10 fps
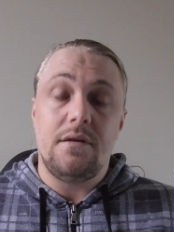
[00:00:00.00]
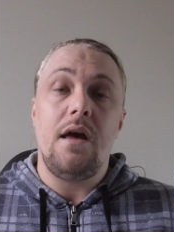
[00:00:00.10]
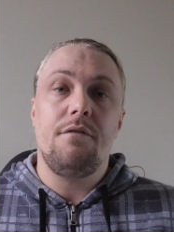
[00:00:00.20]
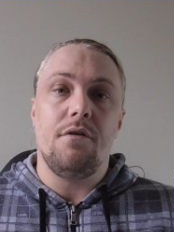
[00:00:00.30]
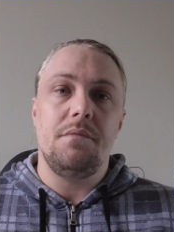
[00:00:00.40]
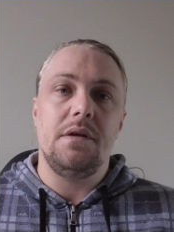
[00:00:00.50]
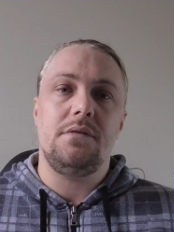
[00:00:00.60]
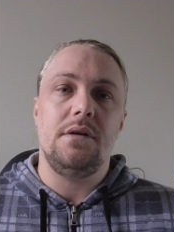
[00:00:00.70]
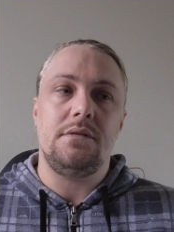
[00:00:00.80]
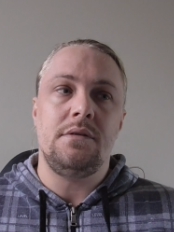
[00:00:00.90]
take from
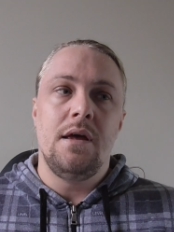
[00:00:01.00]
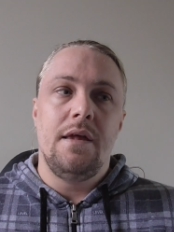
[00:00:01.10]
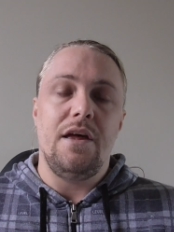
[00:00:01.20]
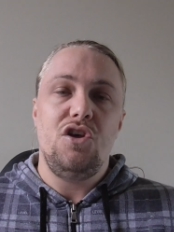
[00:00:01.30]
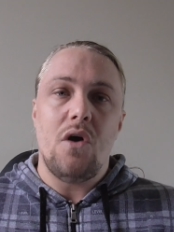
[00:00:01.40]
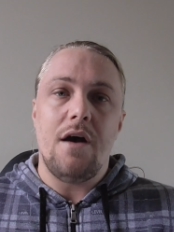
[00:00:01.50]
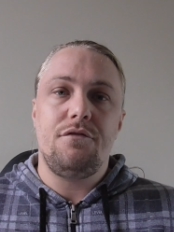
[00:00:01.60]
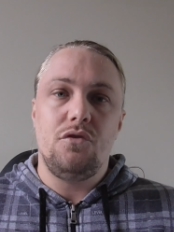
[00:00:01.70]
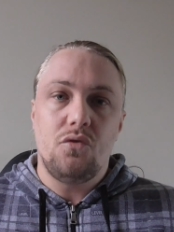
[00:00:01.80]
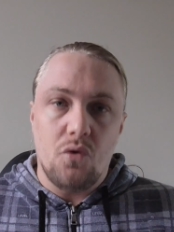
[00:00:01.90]
this, is that you
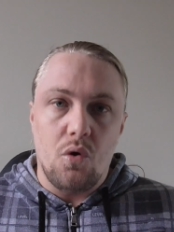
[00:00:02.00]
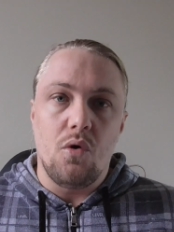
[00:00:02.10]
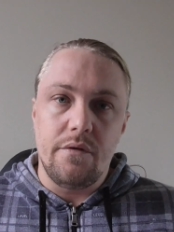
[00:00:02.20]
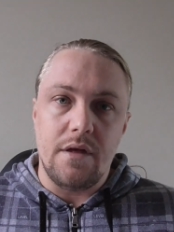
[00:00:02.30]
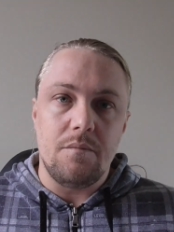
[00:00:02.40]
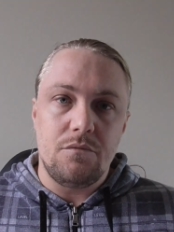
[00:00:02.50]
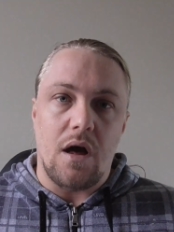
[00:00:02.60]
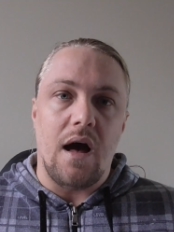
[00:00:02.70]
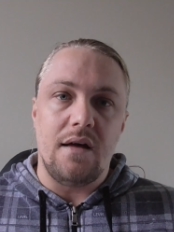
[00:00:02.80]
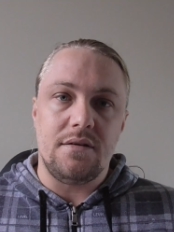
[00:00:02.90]
have to call them
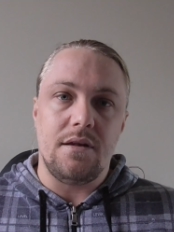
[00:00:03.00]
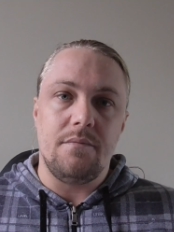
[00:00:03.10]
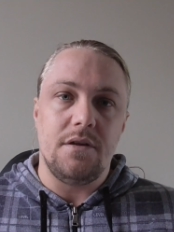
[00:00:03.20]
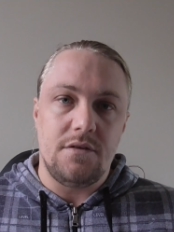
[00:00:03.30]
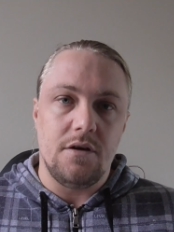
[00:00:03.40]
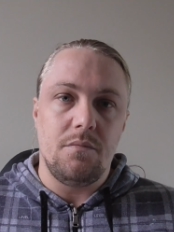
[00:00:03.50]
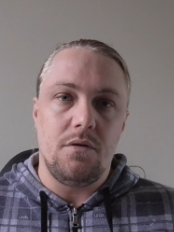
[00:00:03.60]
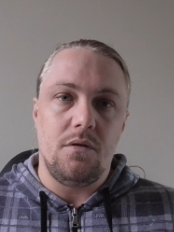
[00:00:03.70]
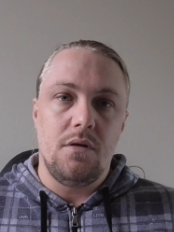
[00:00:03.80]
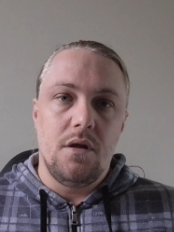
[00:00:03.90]
to ask them the
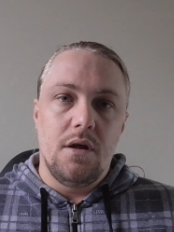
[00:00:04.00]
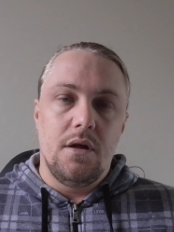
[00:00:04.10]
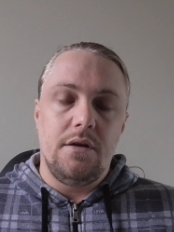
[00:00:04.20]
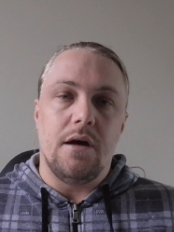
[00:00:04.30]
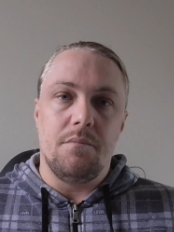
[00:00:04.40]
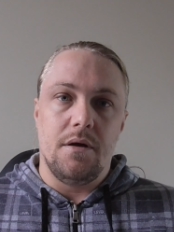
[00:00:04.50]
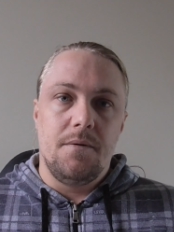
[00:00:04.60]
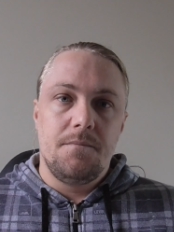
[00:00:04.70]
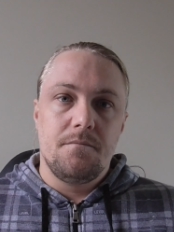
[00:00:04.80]
terminal number.